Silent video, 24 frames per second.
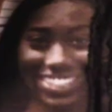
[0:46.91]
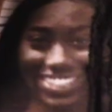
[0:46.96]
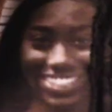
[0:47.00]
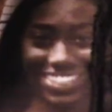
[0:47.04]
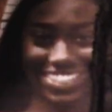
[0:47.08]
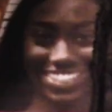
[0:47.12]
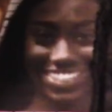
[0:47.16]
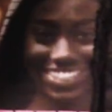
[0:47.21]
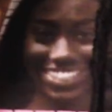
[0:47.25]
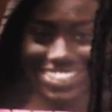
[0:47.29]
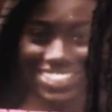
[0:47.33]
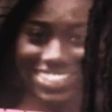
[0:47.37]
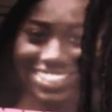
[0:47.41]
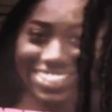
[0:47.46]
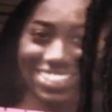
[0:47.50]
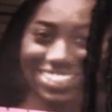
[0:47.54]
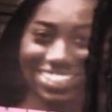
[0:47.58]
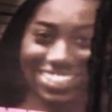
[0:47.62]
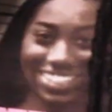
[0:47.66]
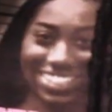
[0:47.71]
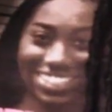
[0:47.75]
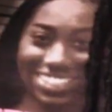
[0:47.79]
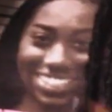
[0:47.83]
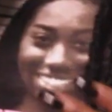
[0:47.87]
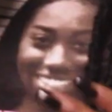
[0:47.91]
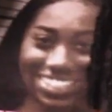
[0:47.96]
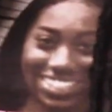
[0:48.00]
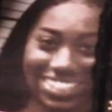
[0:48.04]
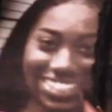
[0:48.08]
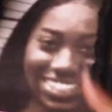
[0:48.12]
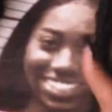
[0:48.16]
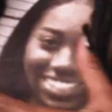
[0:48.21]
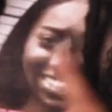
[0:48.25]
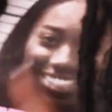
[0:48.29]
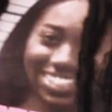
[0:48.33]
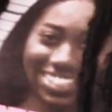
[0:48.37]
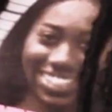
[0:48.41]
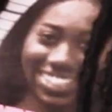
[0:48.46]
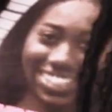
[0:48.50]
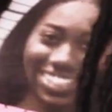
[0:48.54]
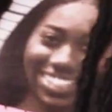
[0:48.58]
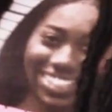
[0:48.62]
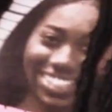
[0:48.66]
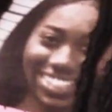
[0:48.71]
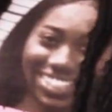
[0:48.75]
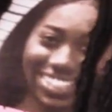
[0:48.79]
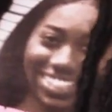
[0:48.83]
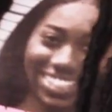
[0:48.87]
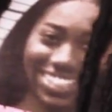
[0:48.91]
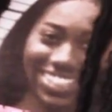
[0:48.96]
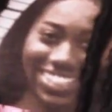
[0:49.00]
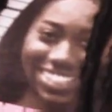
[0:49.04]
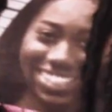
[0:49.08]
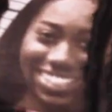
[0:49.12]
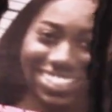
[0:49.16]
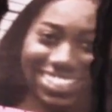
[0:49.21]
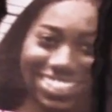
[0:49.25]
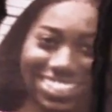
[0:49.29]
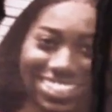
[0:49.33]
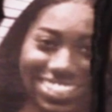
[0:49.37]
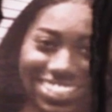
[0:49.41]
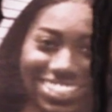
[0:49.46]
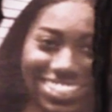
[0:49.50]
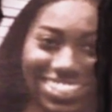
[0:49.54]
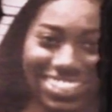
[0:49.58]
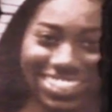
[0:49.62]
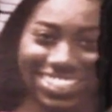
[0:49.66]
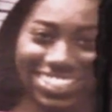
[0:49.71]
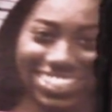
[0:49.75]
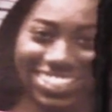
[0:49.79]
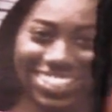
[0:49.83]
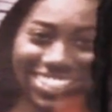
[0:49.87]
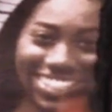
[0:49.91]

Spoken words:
(silent)